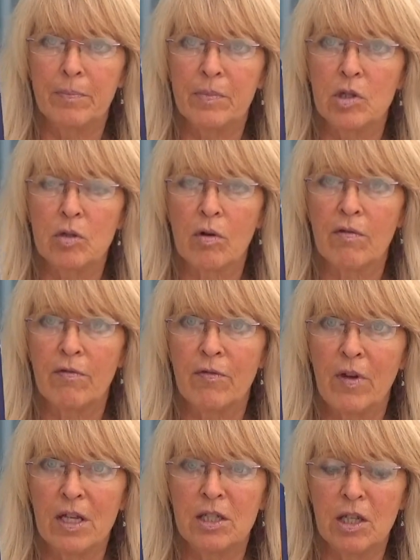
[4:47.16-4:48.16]
Sort of
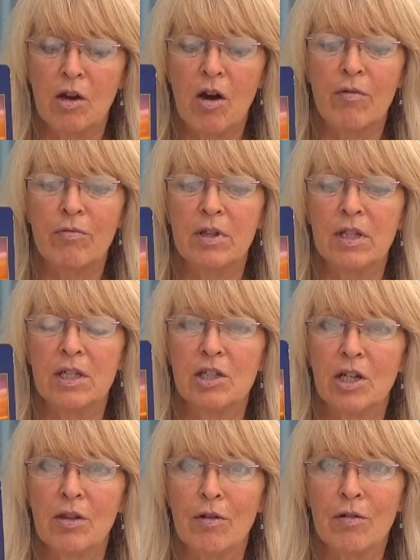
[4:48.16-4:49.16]
facing off with
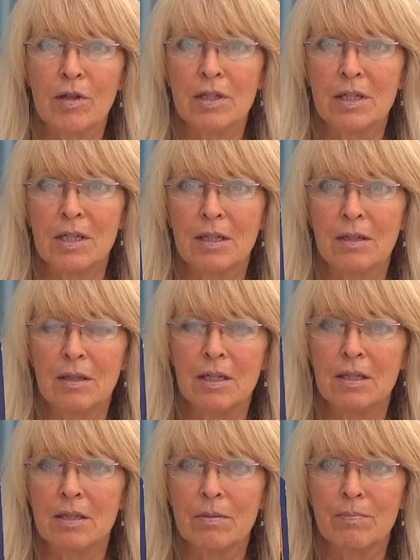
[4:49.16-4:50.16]
each other,
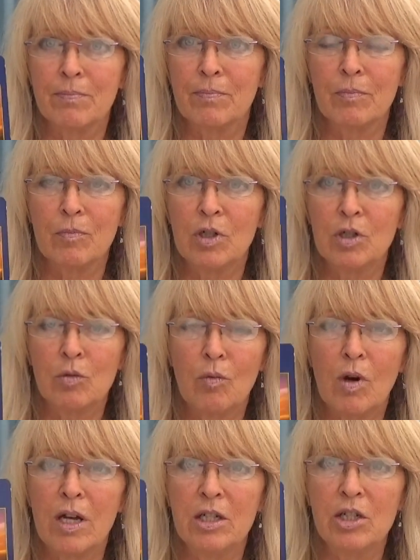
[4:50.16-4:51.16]
this which
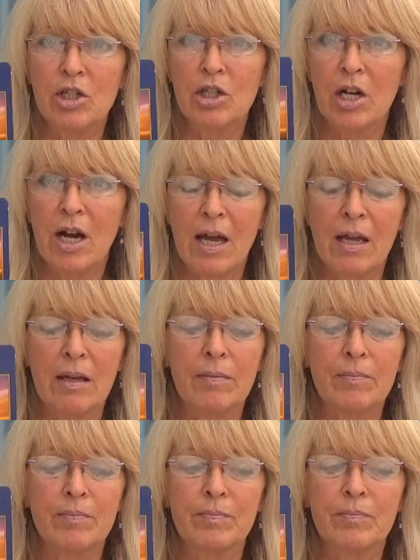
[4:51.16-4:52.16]
one should I
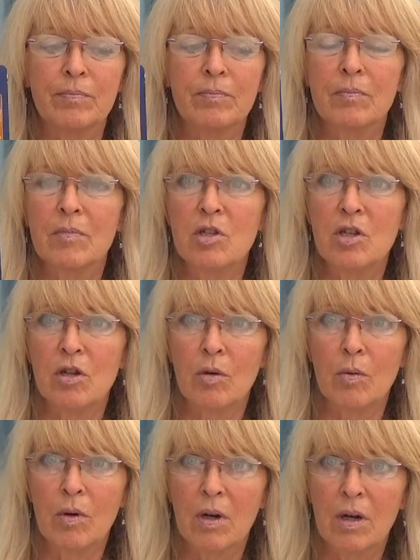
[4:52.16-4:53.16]

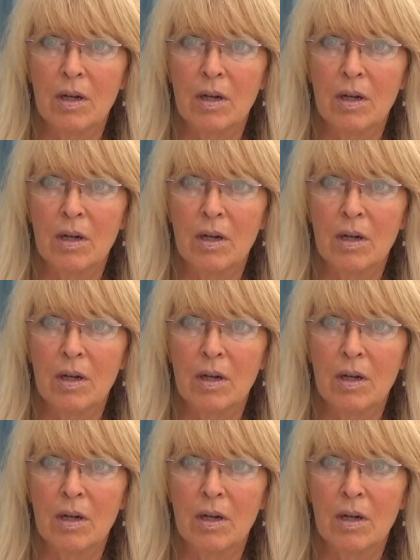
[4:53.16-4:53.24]
do?